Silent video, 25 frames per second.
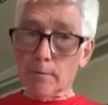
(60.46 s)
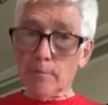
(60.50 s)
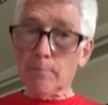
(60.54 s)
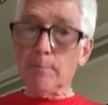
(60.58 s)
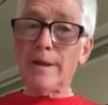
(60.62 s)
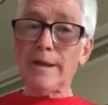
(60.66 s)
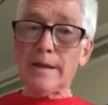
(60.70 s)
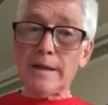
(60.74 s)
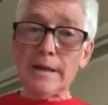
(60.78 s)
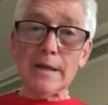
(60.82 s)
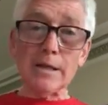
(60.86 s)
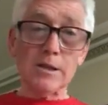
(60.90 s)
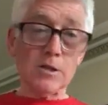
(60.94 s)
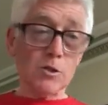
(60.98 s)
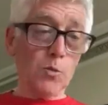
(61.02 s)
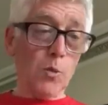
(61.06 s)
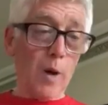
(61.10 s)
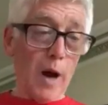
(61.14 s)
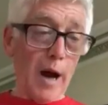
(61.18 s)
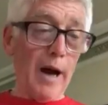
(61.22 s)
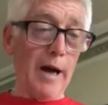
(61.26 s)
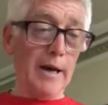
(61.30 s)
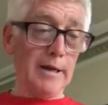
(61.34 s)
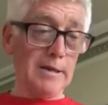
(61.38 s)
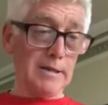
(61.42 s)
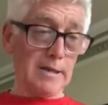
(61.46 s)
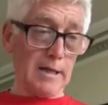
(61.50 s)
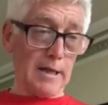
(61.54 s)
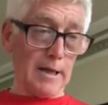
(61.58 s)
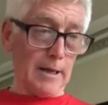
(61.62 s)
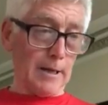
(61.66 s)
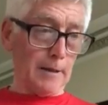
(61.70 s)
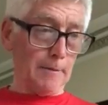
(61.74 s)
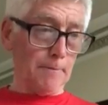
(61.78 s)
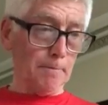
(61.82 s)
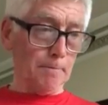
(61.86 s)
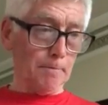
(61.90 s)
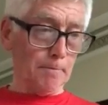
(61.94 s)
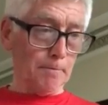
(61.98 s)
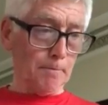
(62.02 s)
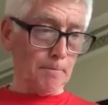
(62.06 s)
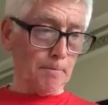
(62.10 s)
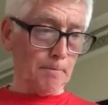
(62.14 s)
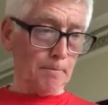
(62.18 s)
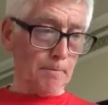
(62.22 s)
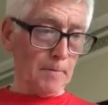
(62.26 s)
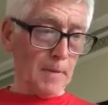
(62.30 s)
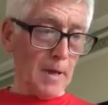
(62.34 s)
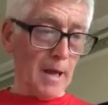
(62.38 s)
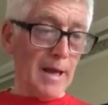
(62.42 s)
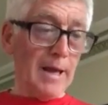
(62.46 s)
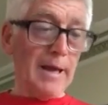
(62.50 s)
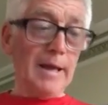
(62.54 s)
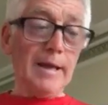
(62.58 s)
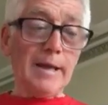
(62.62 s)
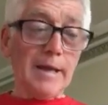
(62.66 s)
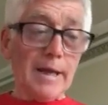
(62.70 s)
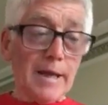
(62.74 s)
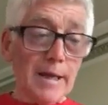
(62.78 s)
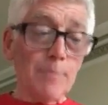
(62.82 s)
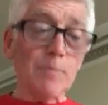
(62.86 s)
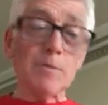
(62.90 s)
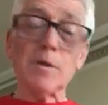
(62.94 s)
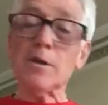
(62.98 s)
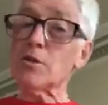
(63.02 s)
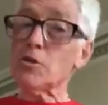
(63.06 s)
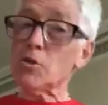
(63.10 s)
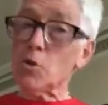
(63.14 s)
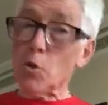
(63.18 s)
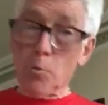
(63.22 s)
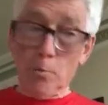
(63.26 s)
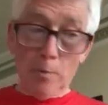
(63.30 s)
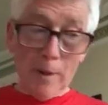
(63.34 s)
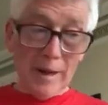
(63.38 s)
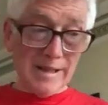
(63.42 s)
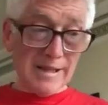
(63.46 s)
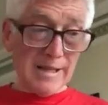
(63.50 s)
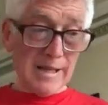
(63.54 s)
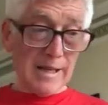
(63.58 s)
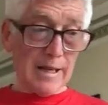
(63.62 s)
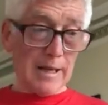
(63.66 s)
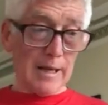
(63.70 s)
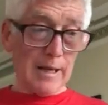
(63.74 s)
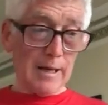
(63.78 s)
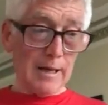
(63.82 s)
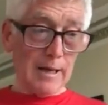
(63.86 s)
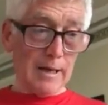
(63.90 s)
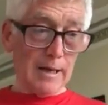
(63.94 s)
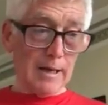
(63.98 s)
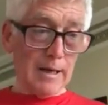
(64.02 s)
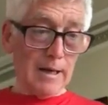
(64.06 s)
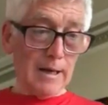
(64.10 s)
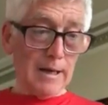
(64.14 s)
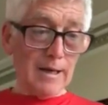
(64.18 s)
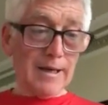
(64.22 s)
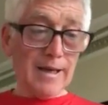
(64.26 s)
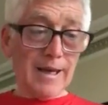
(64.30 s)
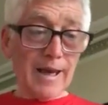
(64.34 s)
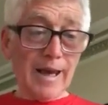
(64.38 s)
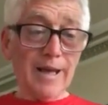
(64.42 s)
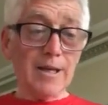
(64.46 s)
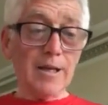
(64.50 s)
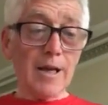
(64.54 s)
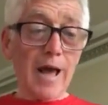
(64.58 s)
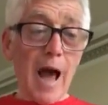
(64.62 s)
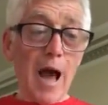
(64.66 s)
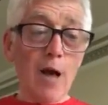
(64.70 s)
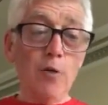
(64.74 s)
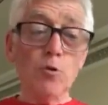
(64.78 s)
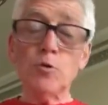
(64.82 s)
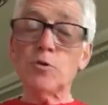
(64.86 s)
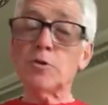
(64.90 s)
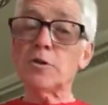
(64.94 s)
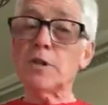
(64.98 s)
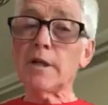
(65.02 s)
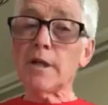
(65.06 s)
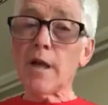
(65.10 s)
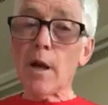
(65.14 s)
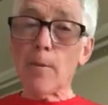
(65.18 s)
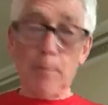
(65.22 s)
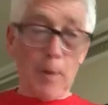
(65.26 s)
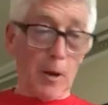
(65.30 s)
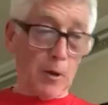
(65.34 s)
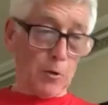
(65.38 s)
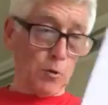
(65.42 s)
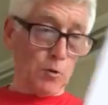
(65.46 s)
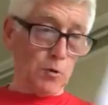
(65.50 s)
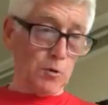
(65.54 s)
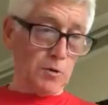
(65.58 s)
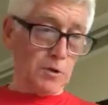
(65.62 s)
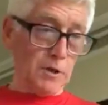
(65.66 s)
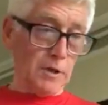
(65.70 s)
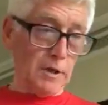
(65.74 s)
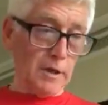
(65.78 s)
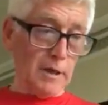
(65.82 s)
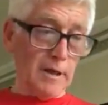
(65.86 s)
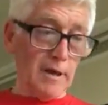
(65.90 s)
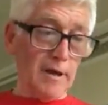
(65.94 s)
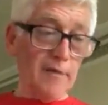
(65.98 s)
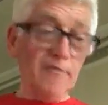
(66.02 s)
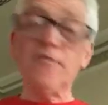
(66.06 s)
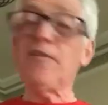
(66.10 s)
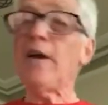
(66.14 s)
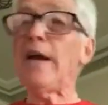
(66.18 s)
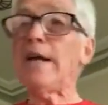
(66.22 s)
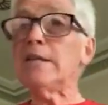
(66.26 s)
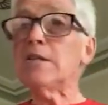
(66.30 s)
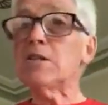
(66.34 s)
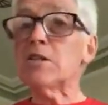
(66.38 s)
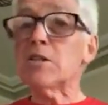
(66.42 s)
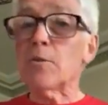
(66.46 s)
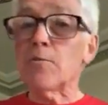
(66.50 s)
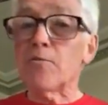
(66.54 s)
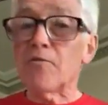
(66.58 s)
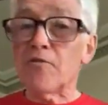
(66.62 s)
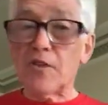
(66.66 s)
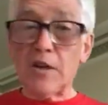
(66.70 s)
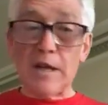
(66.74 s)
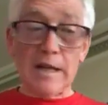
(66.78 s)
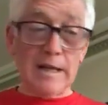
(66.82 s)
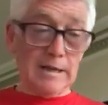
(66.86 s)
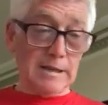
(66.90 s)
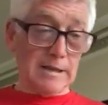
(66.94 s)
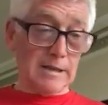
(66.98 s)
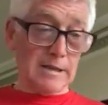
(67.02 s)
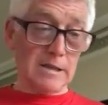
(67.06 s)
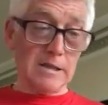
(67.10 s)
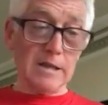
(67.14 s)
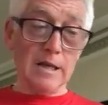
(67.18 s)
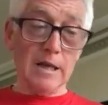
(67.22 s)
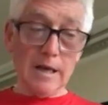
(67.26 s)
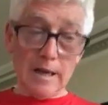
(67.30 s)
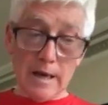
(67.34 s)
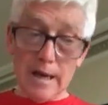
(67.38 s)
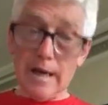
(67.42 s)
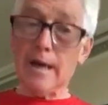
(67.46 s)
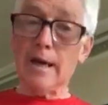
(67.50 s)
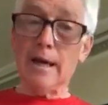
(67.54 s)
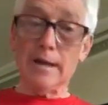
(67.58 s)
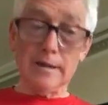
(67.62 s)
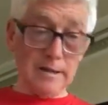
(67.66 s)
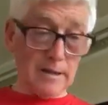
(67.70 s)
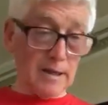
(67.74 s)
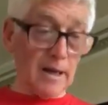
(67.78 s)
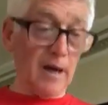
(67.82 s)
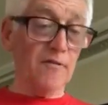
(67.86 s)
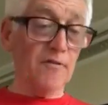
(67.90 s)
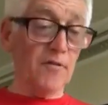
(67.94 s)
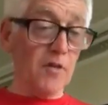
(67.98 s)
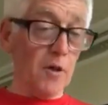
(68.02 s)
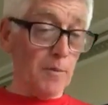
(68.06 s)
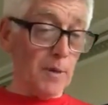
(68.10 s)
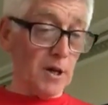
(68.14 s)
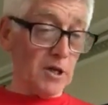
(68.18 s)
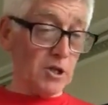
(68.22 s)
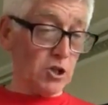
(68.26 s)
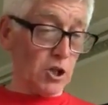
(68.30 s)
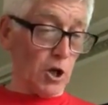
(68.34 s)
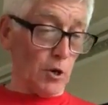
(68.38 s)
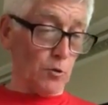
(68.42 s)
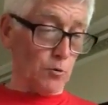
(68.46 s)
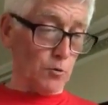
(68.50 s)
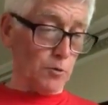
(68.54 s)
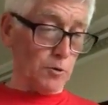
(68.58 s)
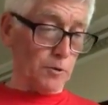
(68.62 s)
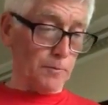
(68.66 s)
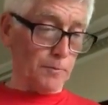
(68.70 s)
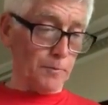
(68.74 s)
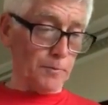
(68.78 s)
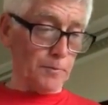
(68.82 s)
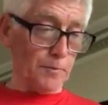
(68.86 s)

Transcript: but here's what I say. Keep yourself busy. Get out and about. Find some friends and give them a shout.